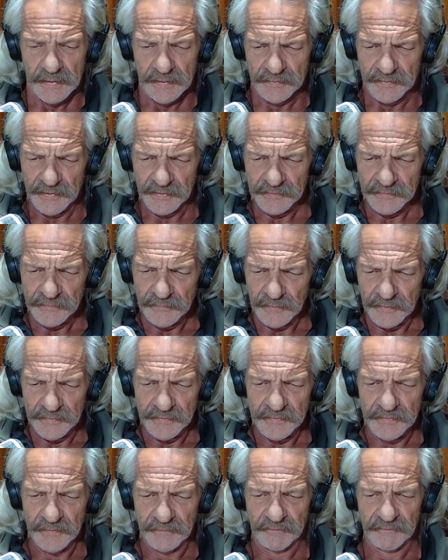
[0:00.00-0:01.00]
this
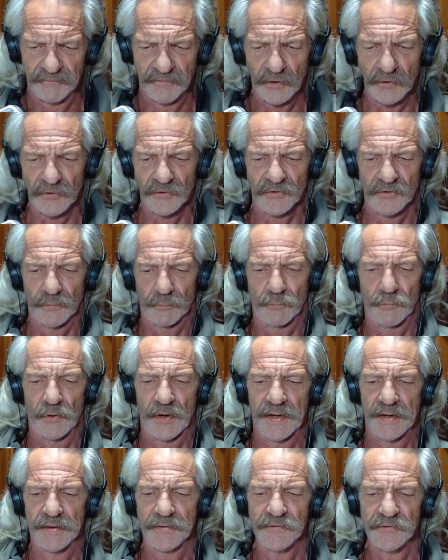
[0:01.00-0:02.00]
was the first
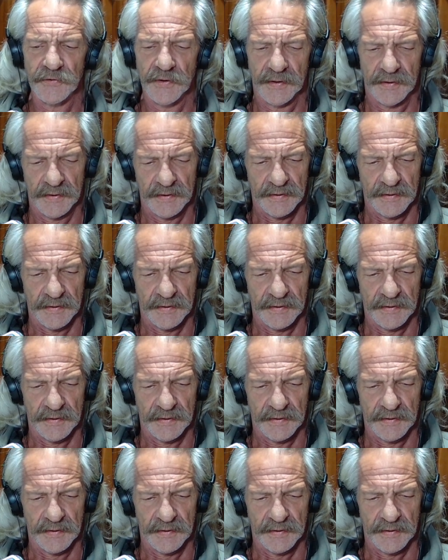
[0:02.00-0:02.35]
bridge